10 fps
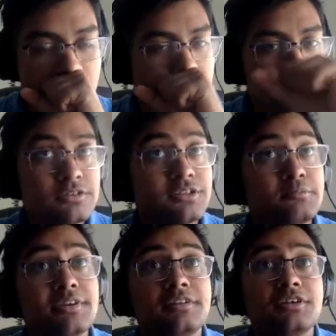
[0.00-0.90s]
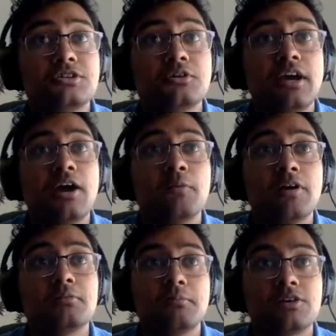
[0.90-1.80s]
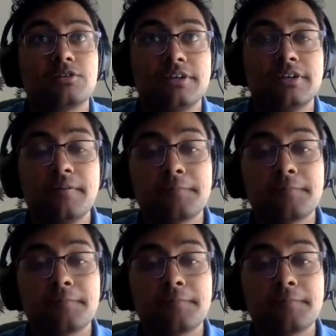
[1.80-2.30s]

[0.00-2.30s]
So this basically shows how well the model did.